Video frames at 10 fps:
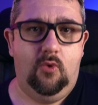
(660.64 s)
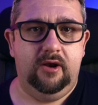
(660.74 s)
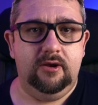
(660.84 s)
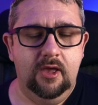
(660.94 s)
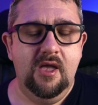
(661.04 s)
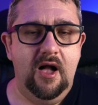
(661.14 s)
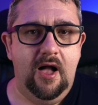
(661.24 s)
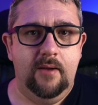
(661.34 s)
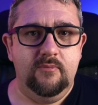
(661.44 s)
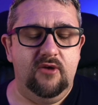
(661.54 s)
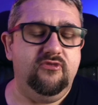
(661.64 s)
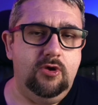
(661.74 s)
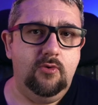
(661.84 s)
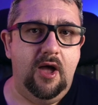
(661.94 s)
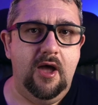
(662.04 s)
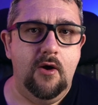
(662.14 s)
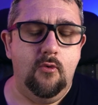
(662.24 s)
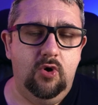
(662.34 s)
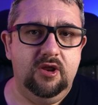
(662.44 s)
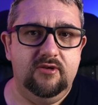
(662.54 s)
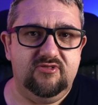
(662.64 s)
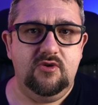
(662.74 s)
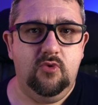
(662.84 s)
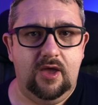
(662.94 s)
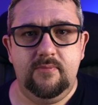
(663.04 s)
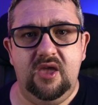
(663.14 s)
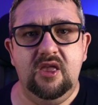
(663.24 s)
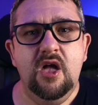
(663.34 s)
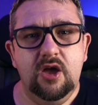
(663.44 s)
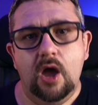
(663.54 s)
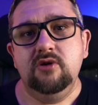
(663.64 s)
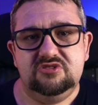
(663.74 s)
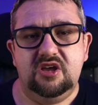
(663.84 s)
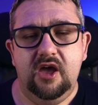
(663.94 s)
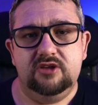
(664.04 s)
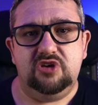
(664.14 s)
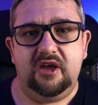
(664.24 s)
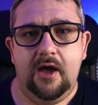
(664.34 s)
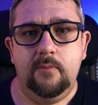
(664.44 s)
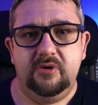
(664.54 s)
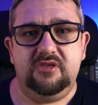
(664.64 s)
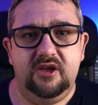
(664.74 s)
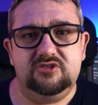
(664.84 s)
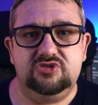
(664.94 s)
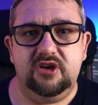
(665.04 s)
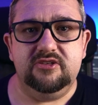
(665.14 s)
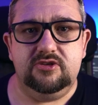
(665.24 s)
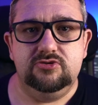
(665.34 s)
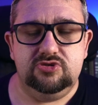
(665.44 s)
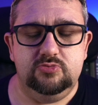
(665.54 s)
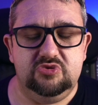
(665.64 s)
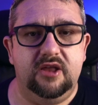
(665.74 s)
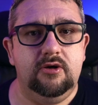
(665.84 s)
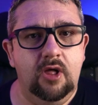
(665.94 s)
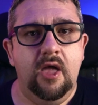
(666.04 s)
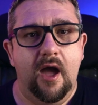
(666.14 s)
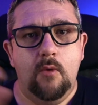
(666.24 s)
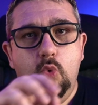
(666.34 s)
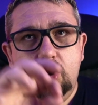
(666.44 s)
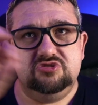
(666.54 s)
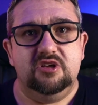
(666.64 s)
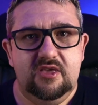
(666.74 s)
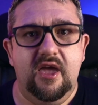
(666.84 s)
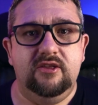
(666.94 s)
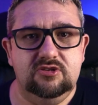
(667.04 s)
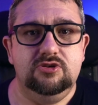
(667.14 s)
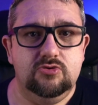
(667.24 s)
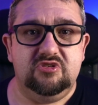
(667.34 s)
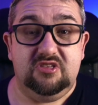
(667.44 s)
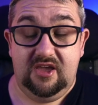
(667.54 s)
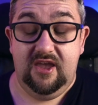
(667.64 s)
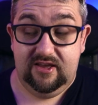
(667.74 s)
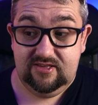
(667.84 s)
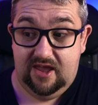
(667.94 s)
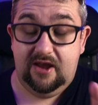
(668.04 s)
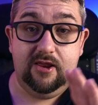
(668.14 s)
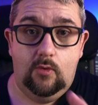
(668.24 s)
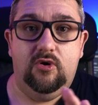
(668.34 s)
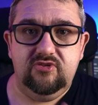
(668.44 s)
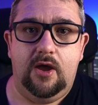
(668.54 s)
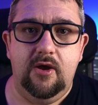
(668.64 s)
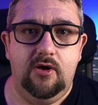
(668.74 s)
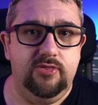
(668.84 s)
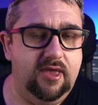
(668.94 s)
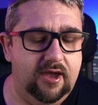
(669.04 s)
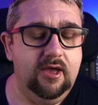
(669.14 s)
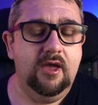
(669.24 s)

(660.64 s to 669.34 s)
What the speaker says: one. If you want to see what I mean, go and check out Potato Jet's YouTube channel and watch at the end, and you'll see exactly what's going on there.